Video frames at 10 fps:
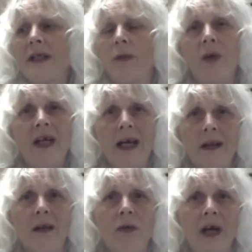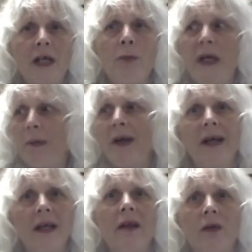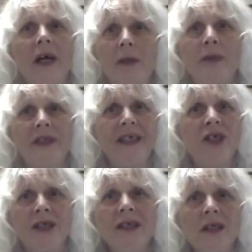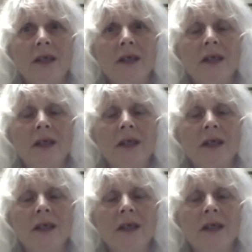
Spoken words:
that we're getting the right people in the right positions,